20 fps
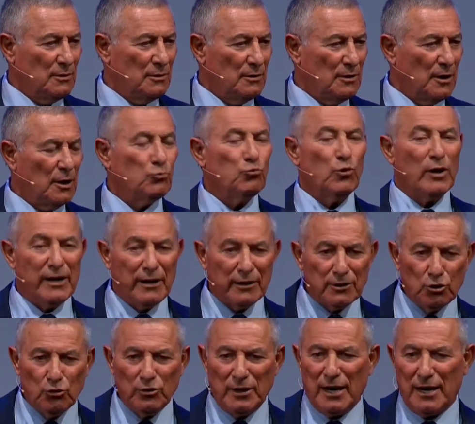And we are
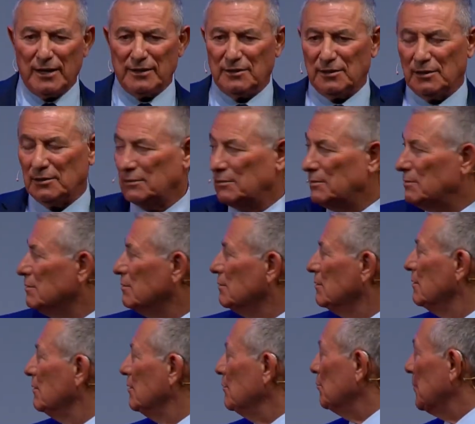united.
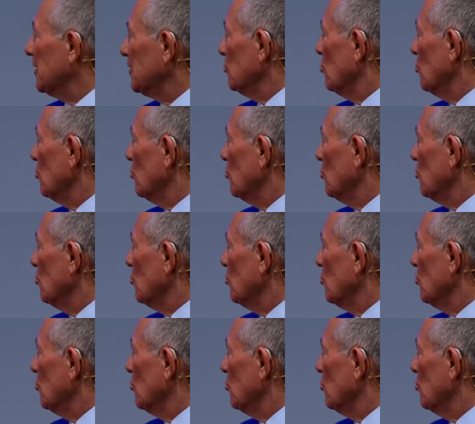but